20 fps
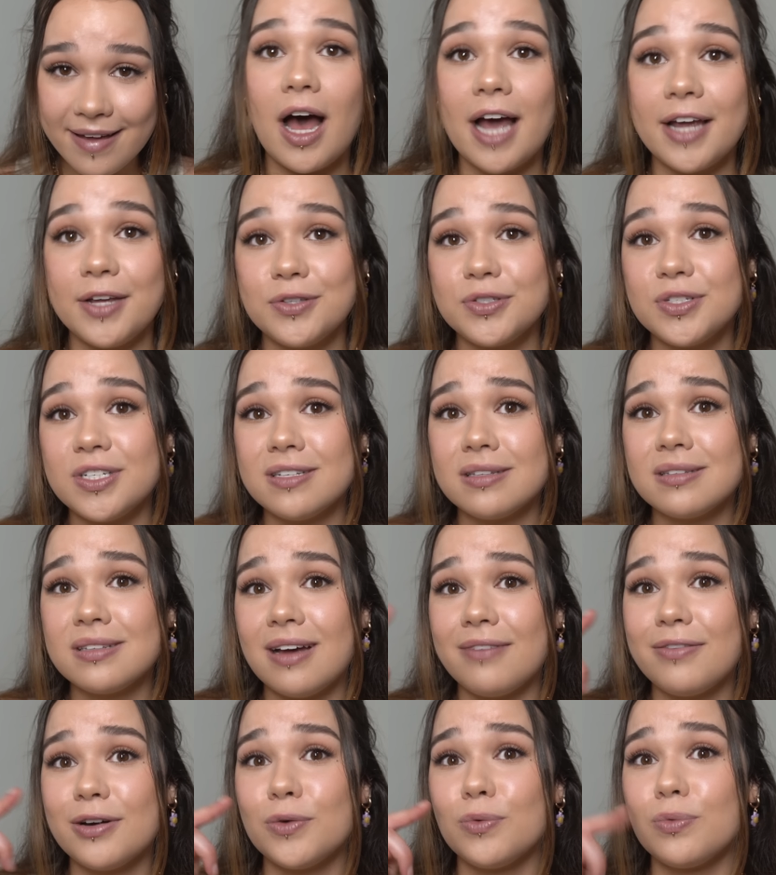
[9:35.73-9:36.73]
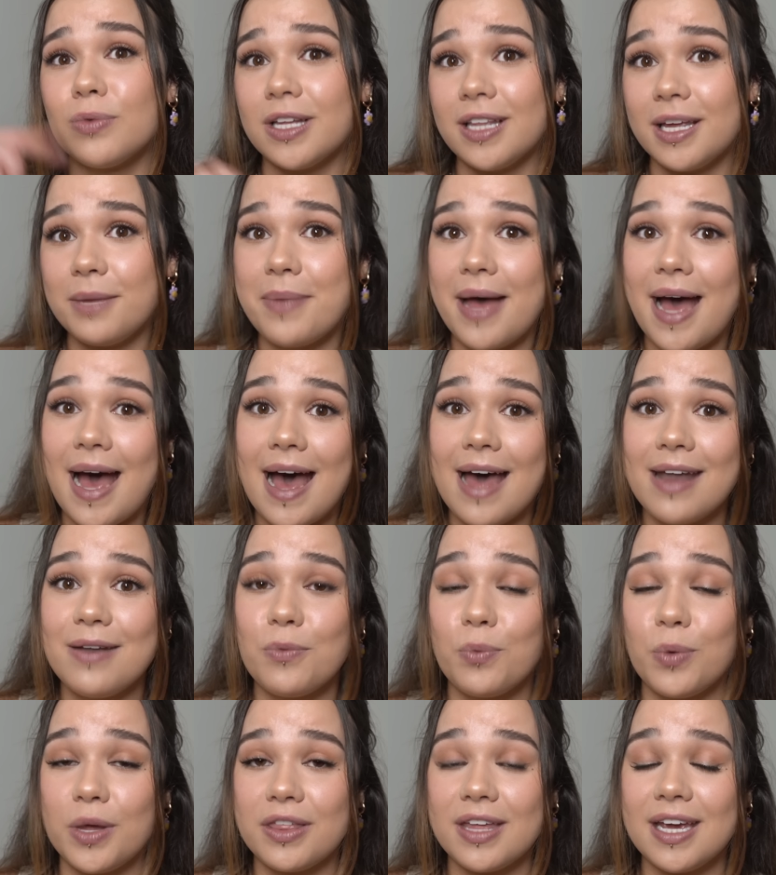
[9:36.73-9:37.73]
I used to suffer really
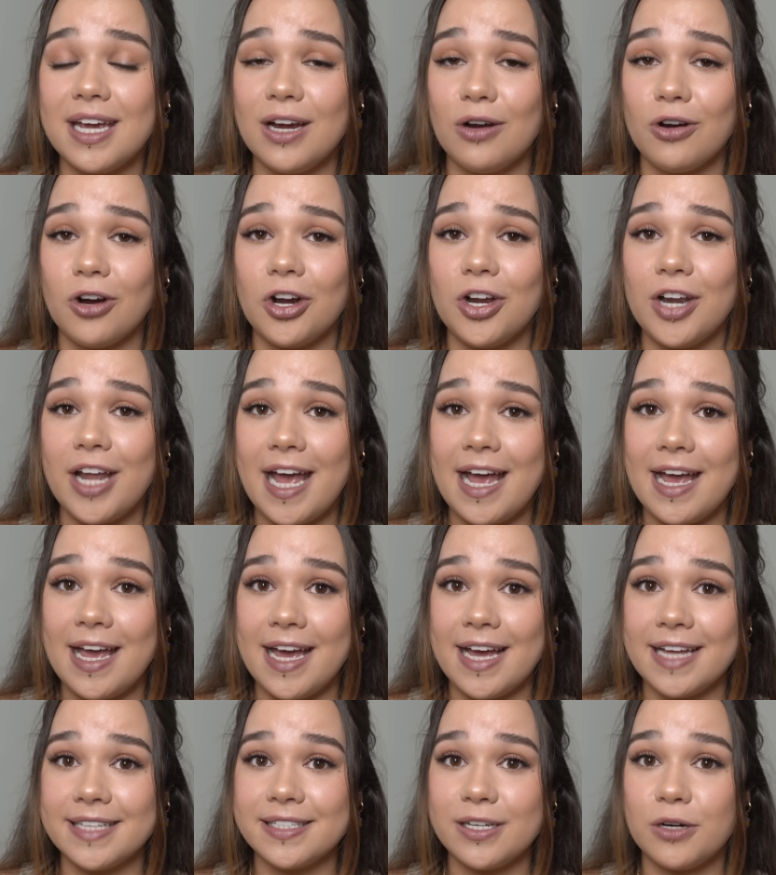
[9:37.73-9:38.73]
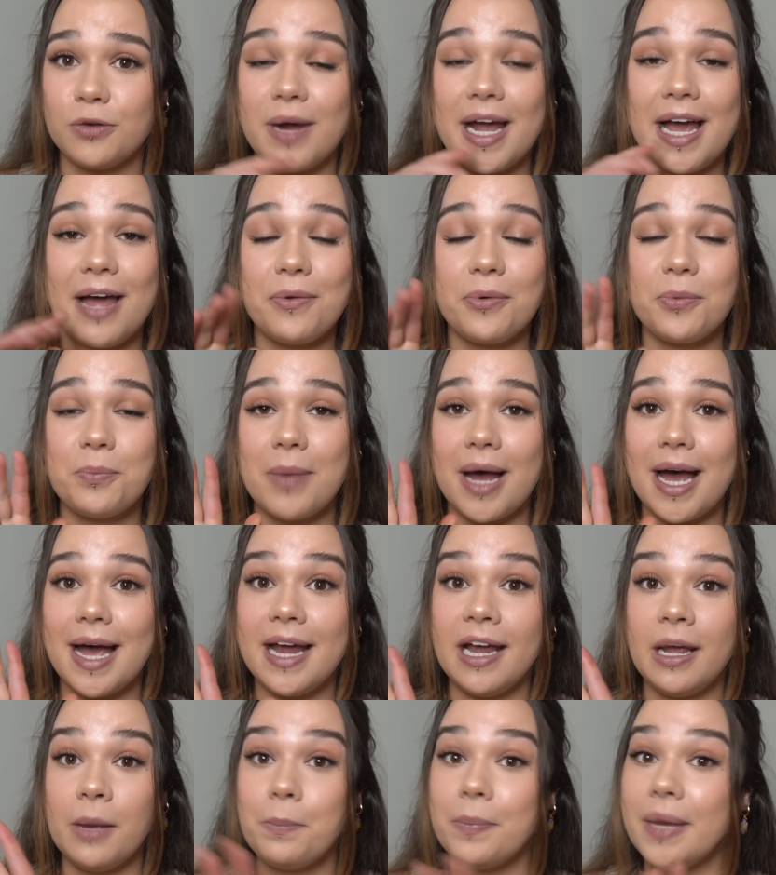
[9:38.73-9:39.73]
bad with ingrown hairs around
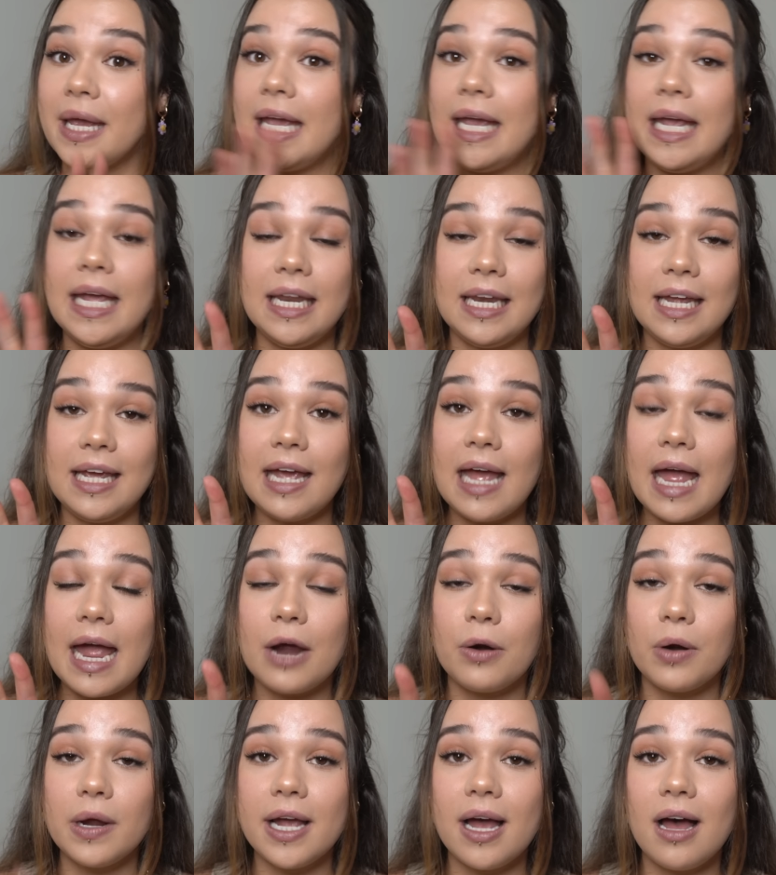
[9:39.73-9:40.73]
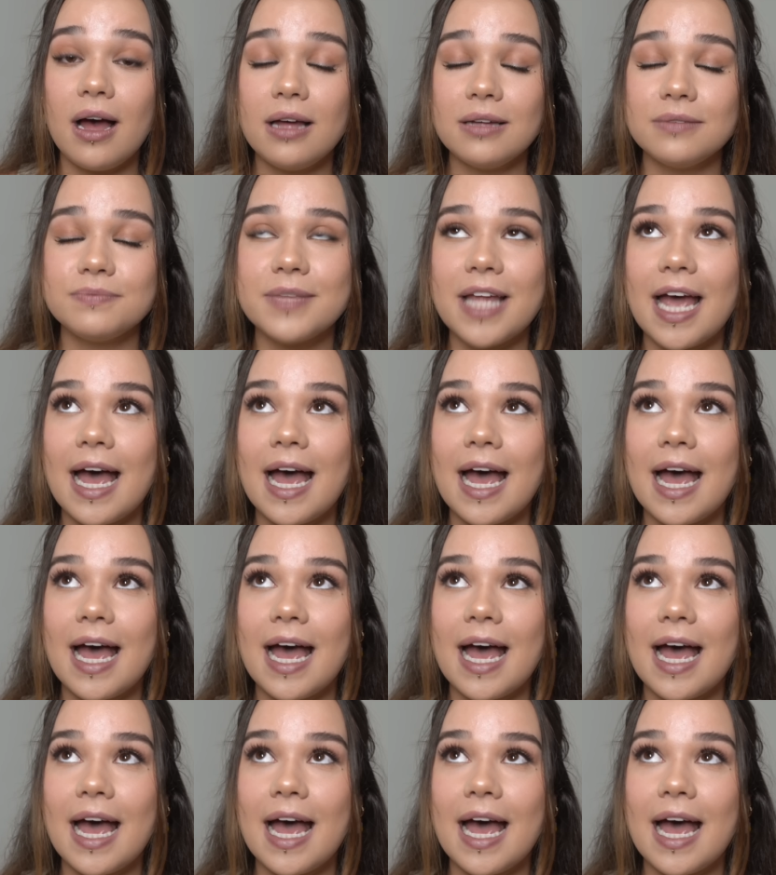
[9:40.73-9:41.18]
my bikini area,